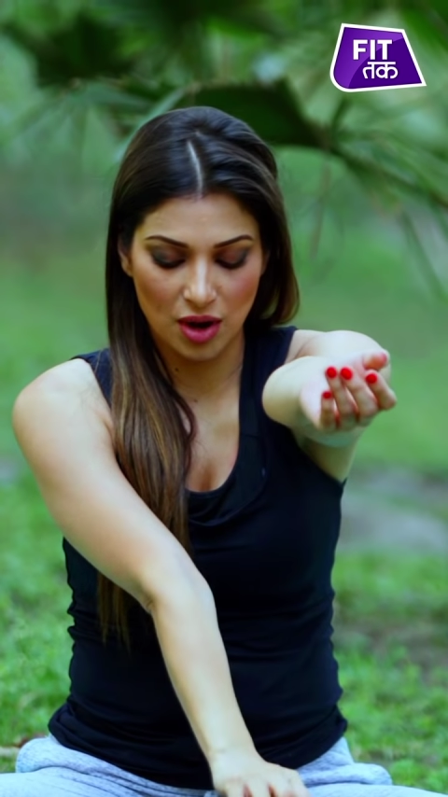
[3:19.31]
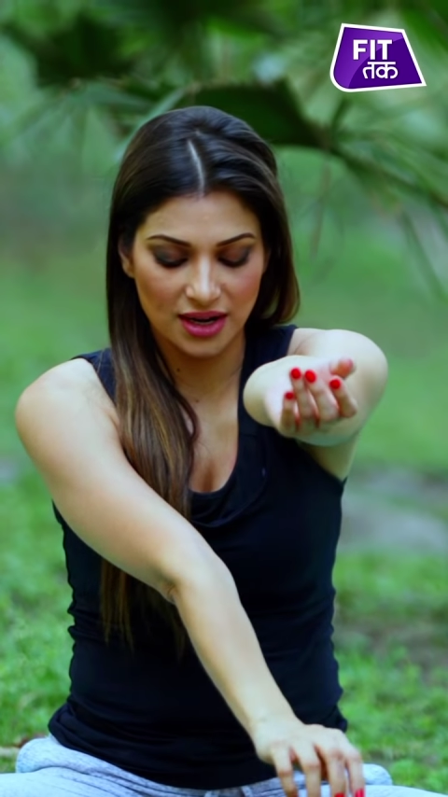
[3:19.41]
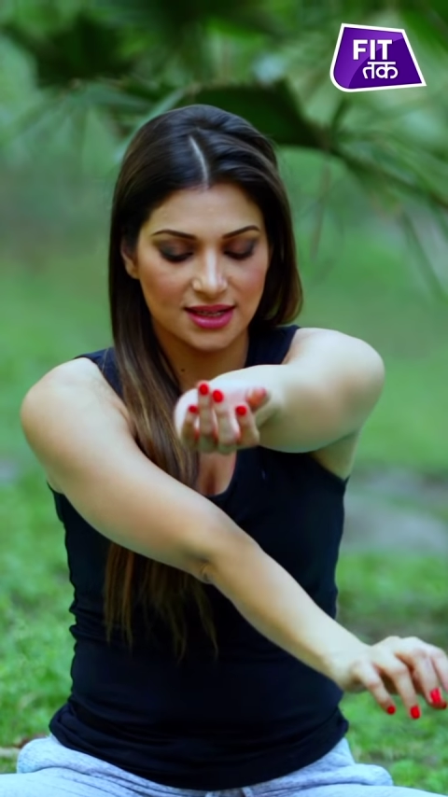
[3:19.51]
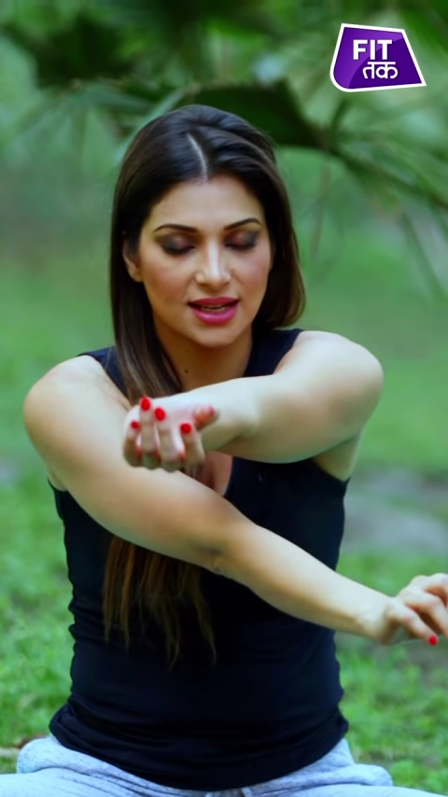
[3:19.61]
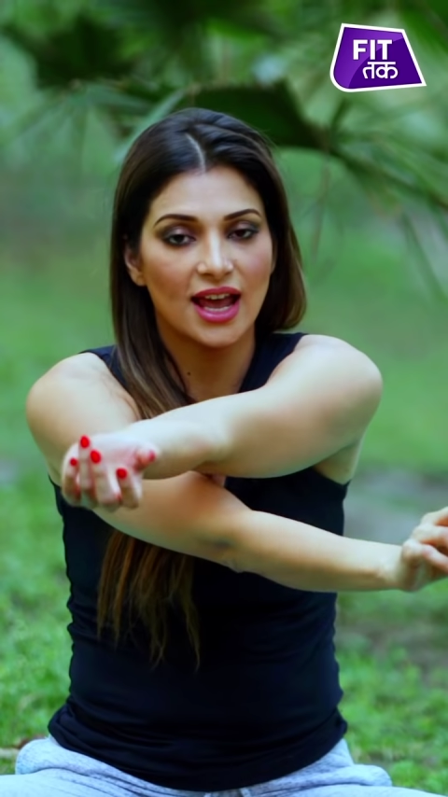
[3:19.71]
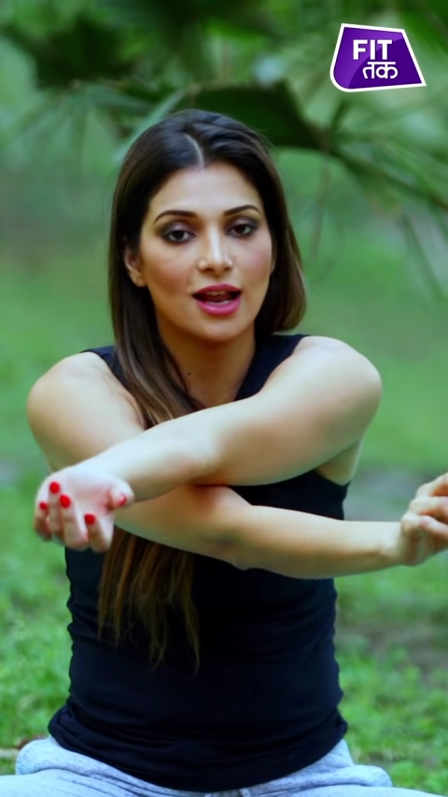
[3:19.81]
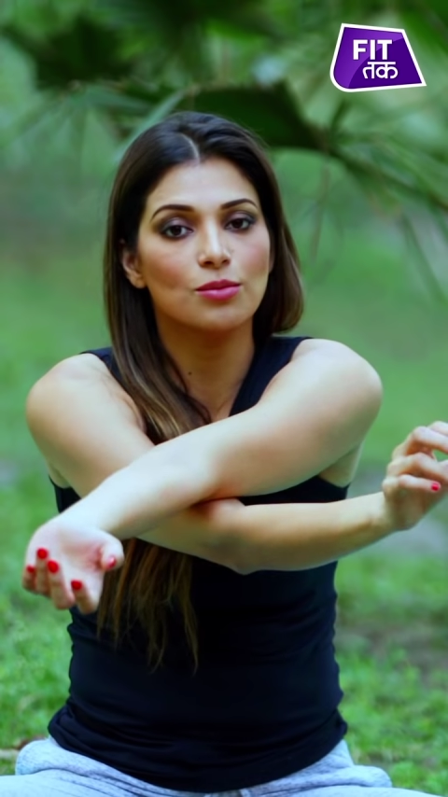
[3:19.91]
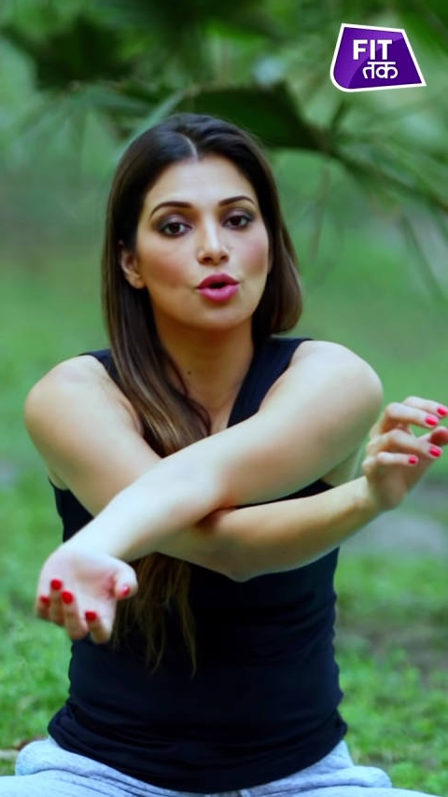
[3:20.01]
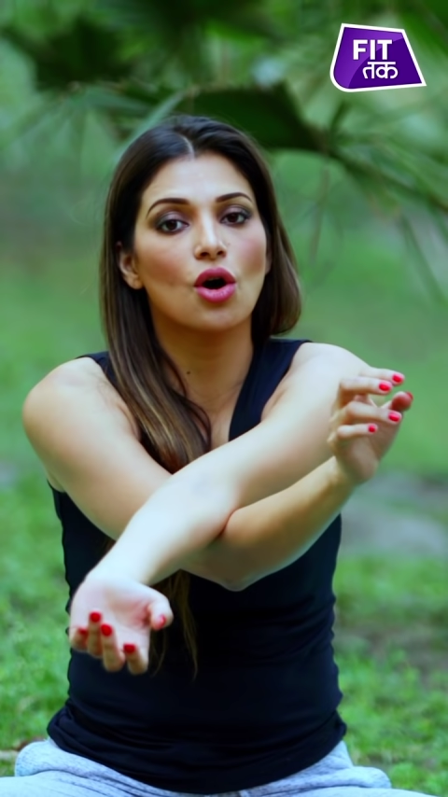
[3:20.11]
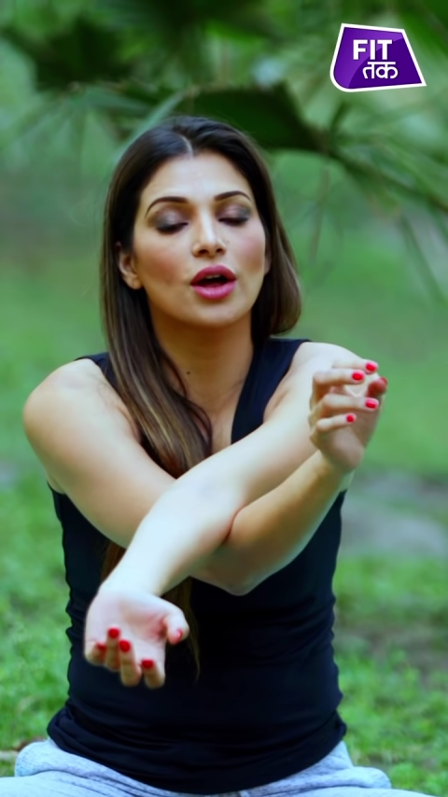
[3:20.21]
One is
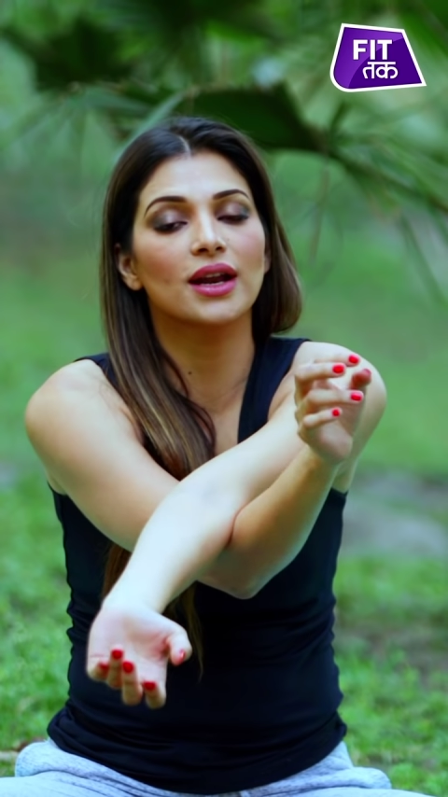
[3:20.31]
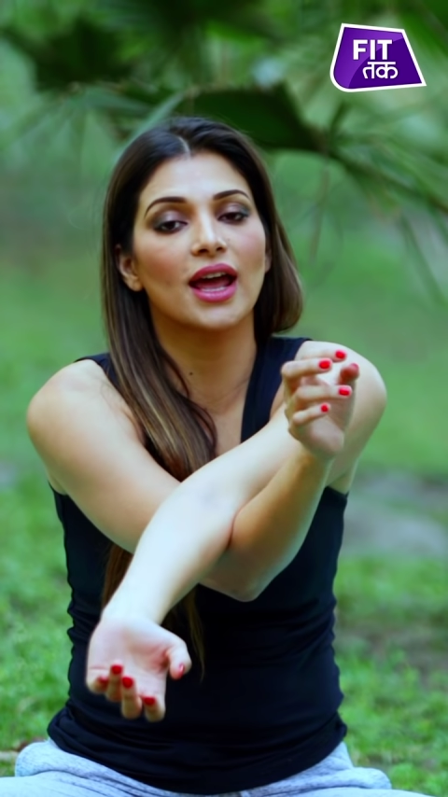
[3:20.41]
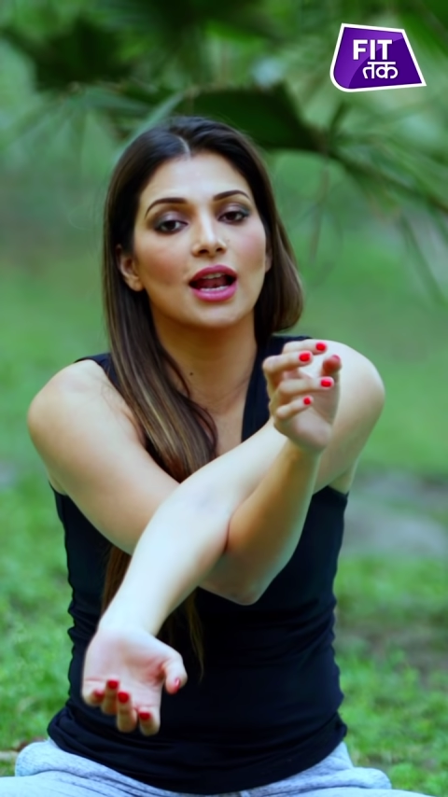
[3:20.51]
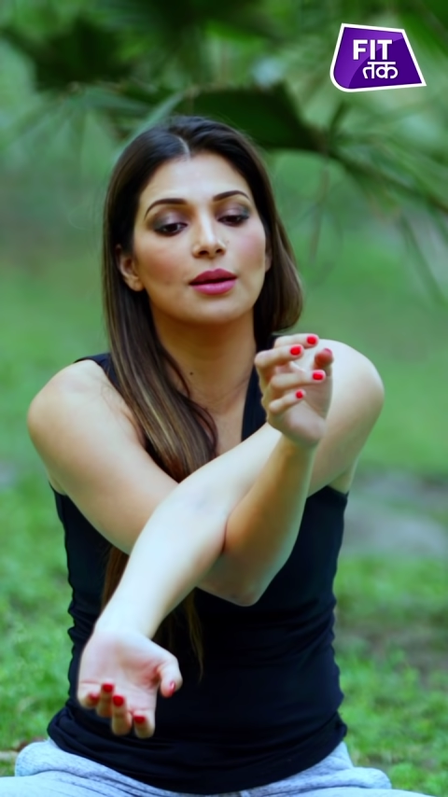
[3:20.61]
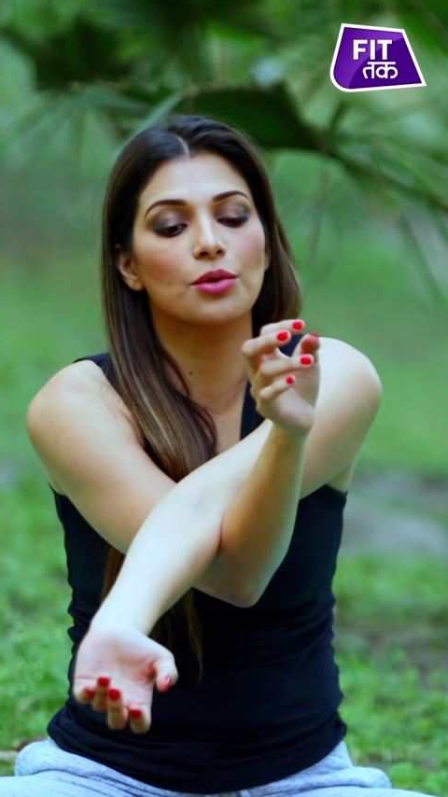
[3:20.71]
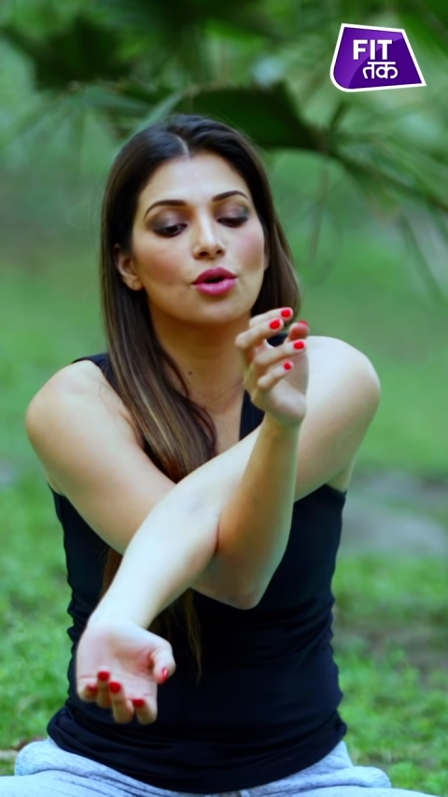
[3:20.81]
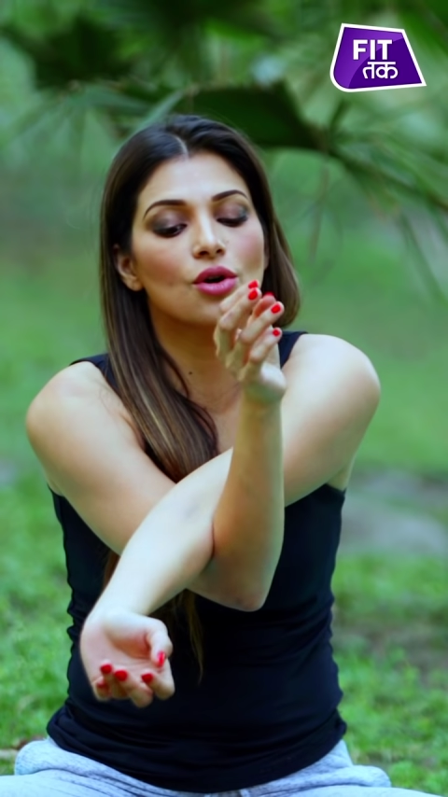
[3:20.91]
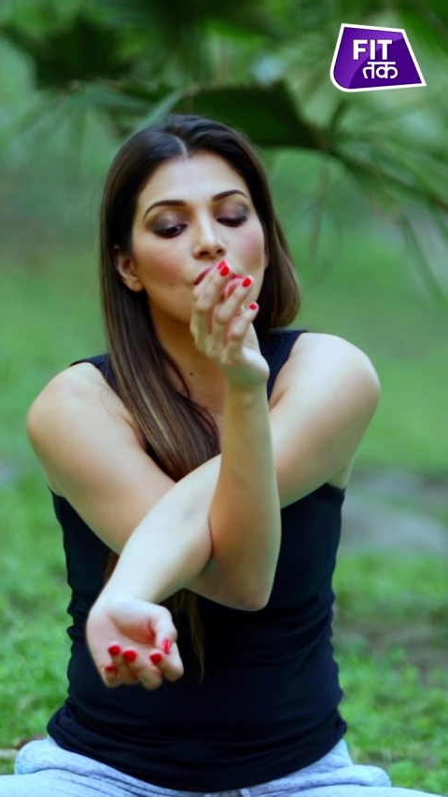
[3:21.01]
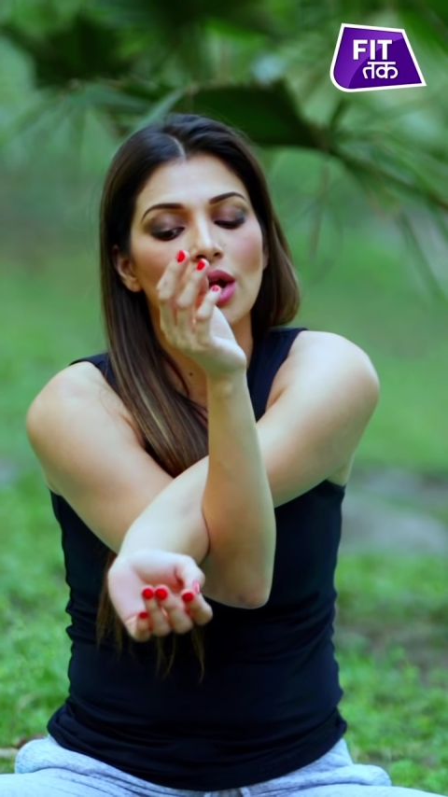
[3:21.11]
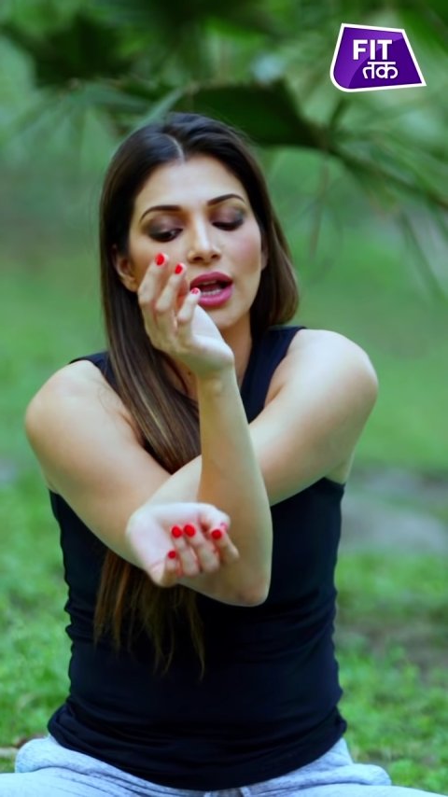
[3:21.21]
elbow on
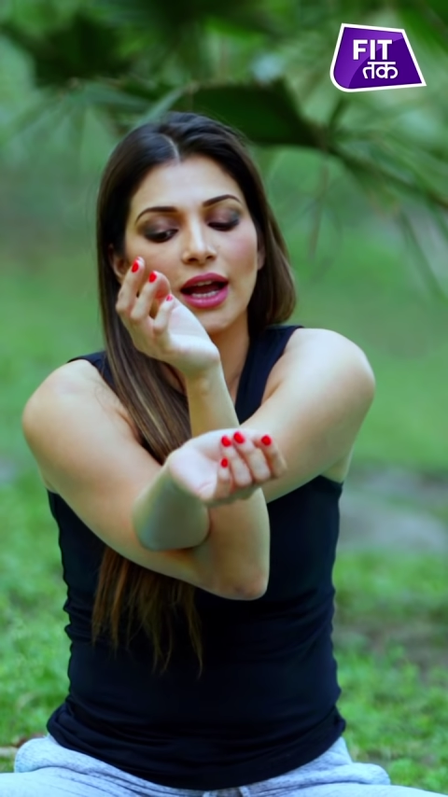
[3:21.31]
elbow,